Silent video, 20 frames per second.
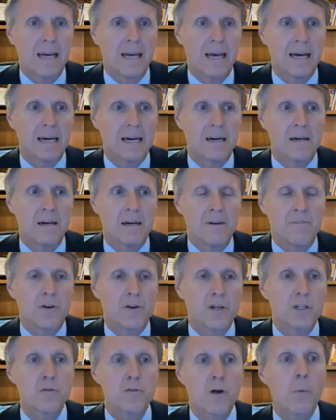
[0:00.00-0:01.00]
Uh,
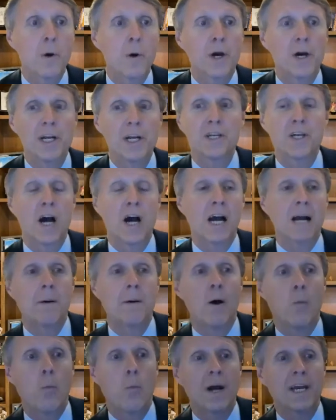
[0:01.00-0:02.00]
first of all, we're going to talk
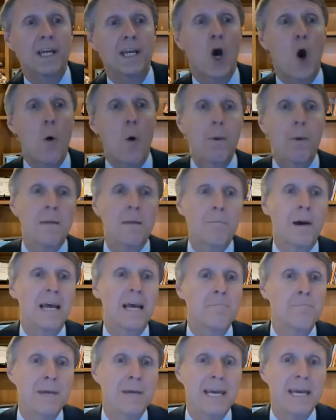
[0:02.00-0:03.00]
about what coping
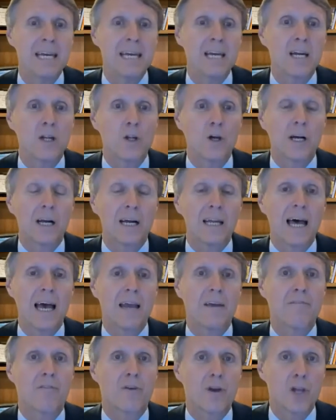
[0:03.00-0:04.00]
might mean and look
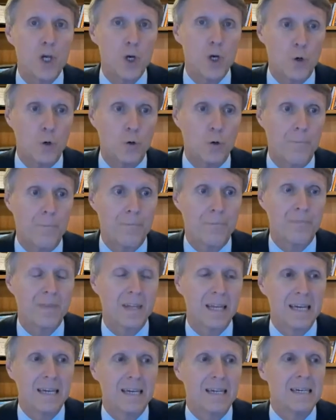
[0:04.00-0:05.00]
like for you.
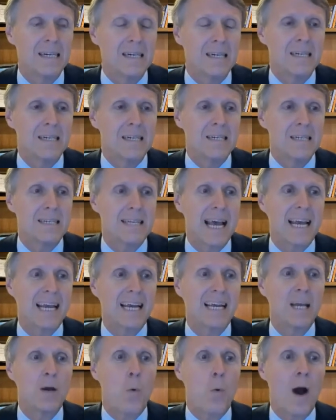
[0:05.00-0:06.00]

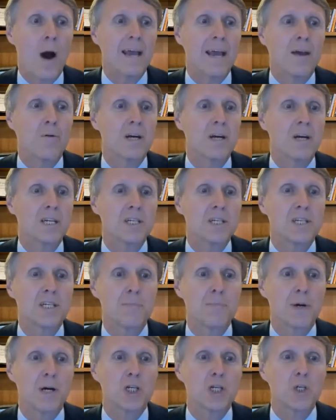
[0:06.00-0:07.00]
Secondly, why Christian
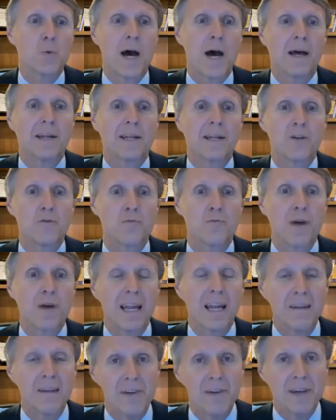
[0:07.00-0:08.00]
spirituality is
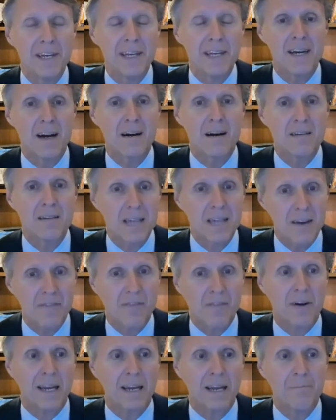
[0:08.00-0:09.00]
relevant in our
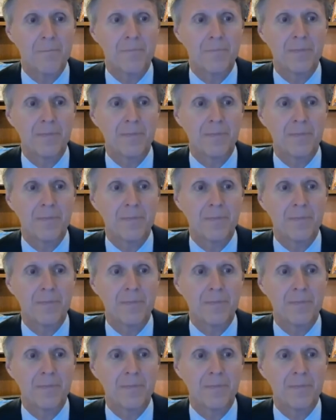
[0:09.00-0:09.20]
suffering.